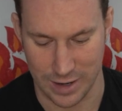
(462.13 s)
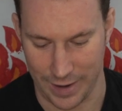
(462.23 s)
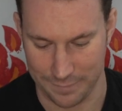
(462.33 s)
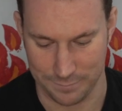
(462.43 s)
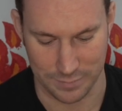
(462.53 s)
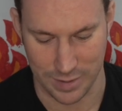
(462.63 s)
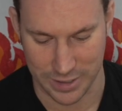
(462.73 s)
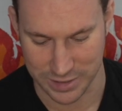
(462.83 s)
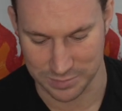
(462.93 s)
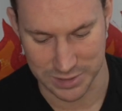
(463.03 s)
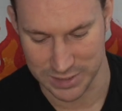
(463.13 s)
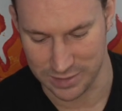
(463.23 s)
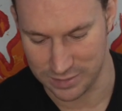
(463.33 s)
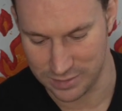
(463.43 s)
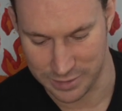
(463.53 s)
I'm
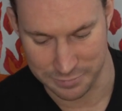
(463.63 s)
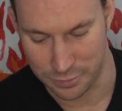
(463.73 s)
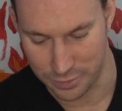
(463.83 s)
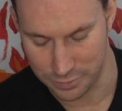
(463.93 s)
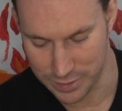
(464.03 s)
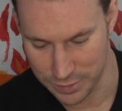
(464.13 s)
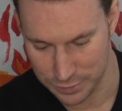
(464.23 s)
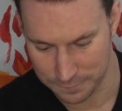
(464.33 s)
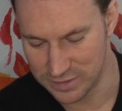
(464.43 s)
100% on board with.